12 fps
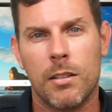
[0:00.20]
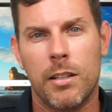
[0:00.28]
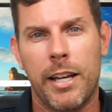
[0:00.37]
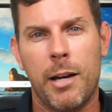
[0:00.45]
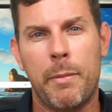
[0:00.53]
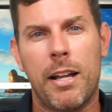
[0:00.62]

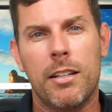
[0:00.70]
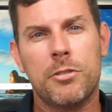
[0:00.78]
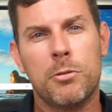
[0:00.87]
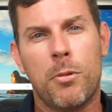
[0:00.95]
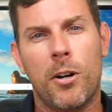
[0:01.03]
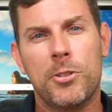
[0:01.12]
Hey, I'm Alex
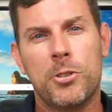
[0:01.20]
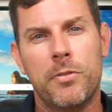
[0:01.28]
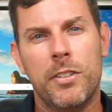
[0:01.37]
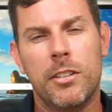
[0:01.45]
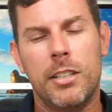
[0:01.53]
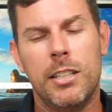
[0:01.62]
from Marc's
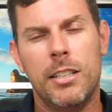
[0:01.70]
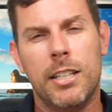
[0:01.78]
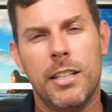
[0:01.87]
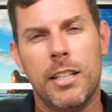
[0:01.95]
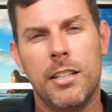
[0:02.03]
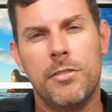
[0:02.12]
Mobility,
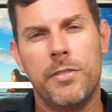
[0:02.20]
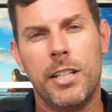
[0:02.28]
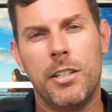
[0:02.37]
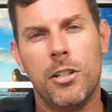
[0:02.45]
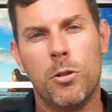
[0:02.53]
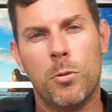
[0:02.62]
and in this
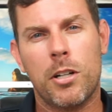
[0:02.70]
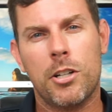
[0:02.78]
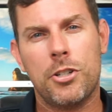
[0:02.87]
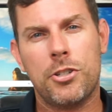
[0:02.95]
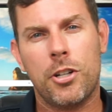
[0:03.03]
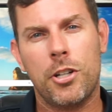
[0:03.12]
video, we're
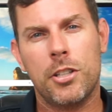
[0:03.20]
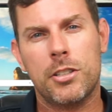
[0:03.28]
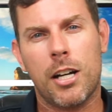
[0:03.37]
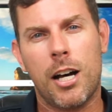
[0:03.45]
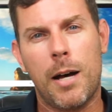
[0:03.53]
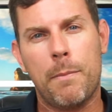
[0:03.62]
gonna show you the
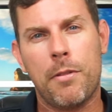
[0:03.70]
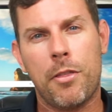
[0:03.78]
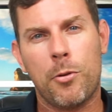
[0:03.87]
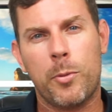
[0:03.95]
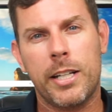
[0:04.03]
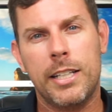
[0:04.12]

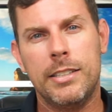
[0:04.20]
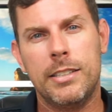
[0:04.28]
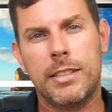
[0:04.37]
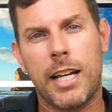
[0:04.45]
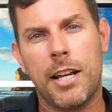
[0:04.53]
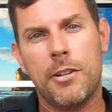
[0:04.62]
top 3
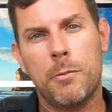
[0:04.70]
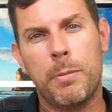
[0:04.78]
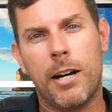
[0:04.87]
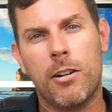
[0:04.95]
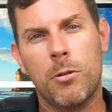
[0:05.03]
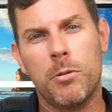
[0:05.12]
standard
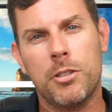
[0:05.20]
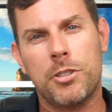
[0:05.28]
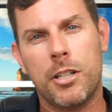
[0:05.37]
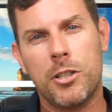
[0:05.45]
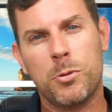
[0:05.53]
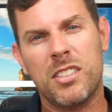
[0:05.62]
power
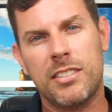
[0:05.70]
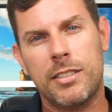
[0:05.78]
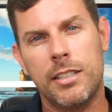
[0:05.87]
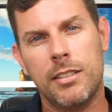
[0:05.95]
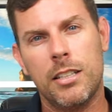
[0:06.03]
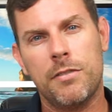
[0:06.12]
wheelchairs with a
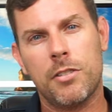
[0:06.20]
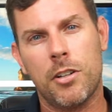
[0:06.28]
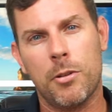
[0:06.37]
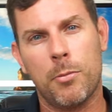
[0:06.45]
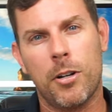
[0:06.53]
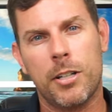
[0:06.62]
seat lift
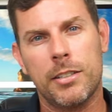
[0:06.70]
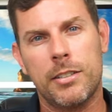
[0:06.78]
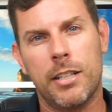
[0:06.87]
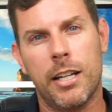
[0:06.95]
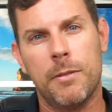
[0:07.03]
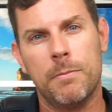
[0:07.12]
on the market
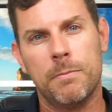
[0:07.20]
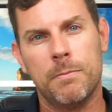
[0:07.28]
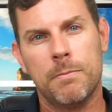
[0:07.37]
today.